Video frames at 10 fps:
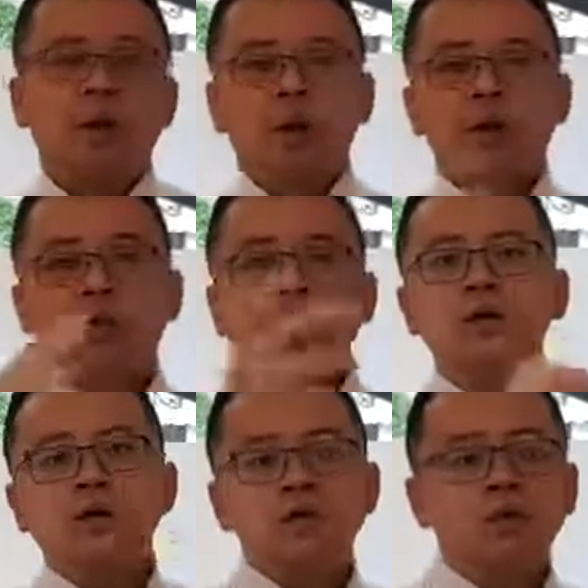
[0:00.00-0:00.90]

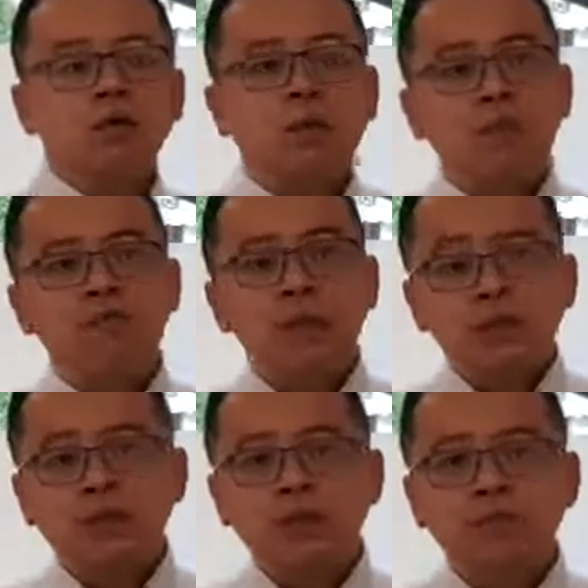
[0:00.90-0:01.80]
those of you who are
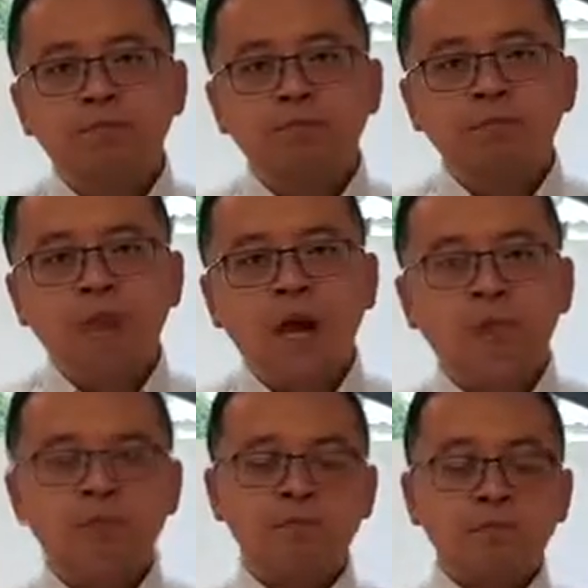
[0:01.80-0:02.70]
British,
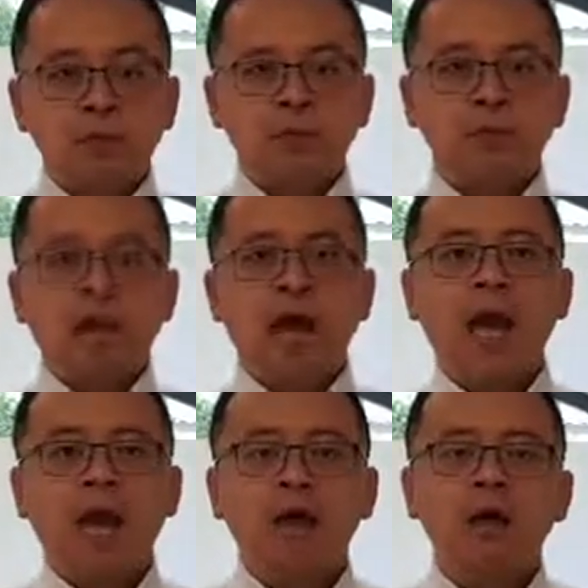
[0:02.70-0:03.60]
coming from the
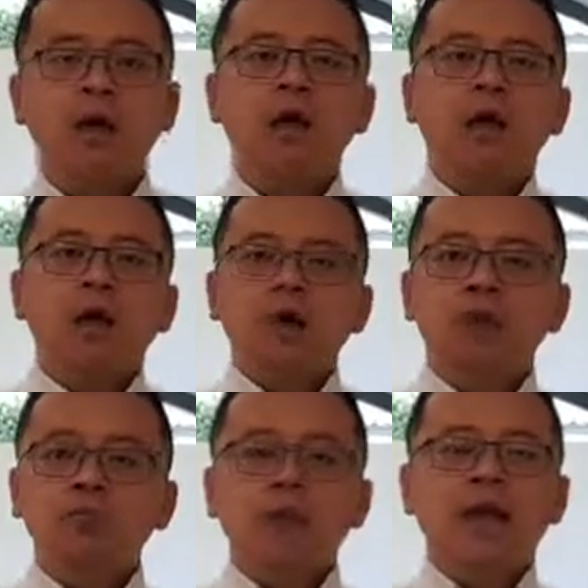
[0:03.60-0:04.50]
UK,
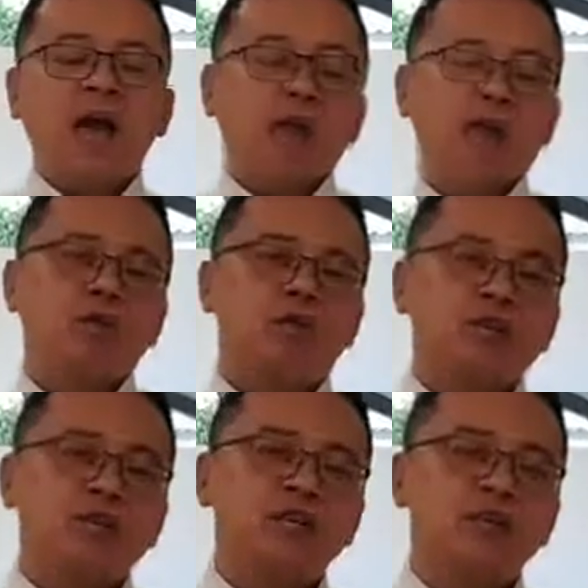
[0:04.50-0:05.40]
you may have your
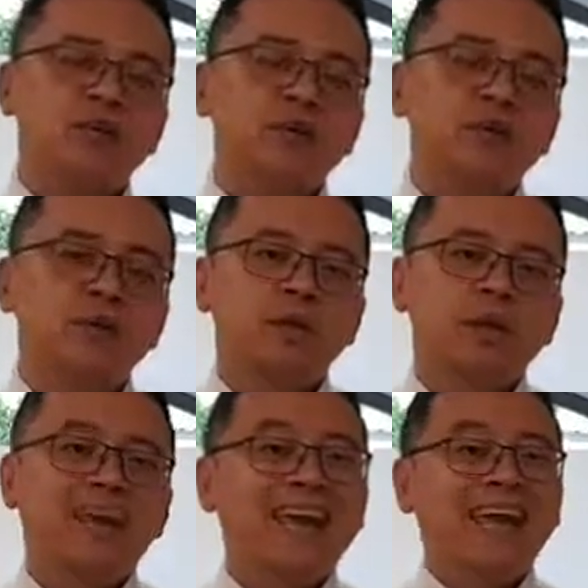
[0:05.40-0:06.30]
investments
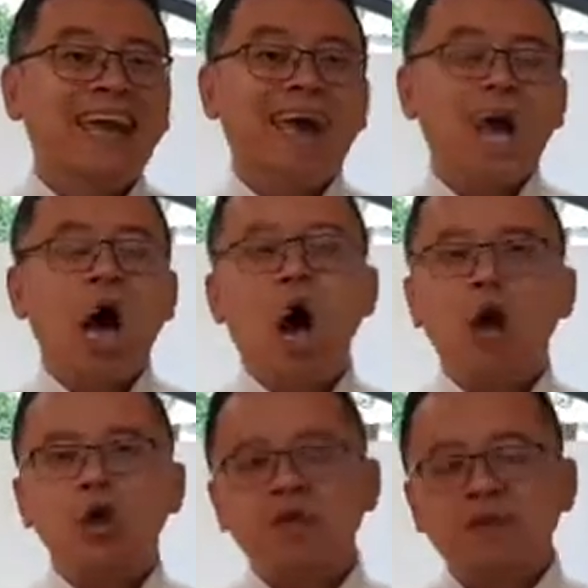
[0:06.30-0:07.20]
in a
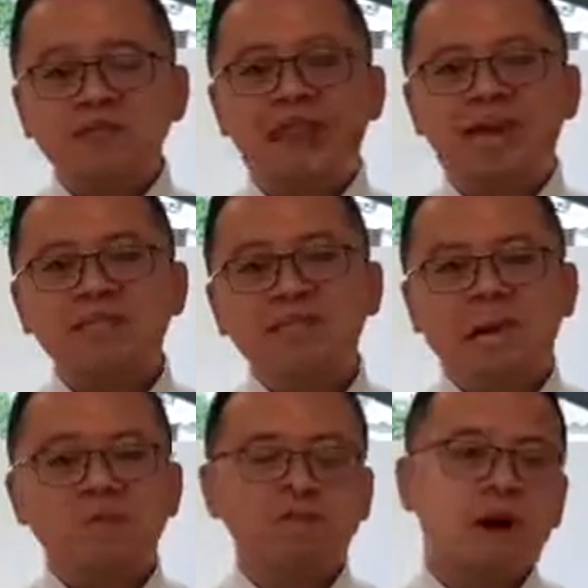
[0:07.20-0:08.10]
Hargreaves
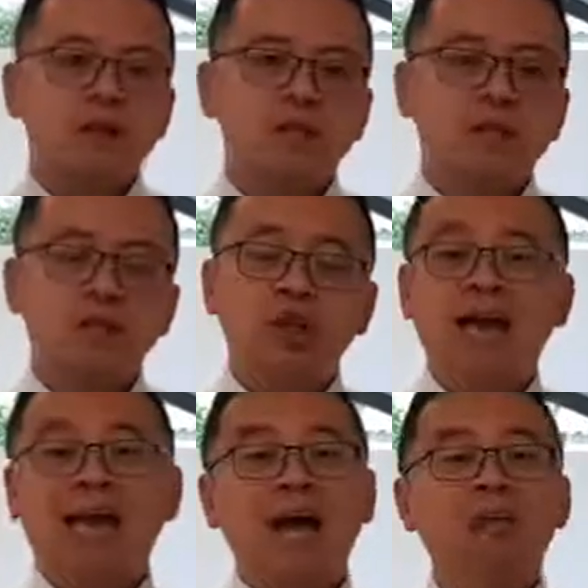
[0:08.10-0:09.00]
Lansdown Vantage
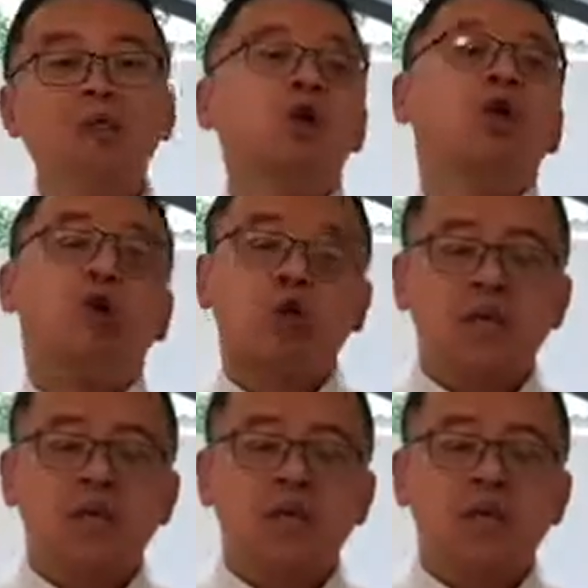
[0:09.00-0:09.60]
account or a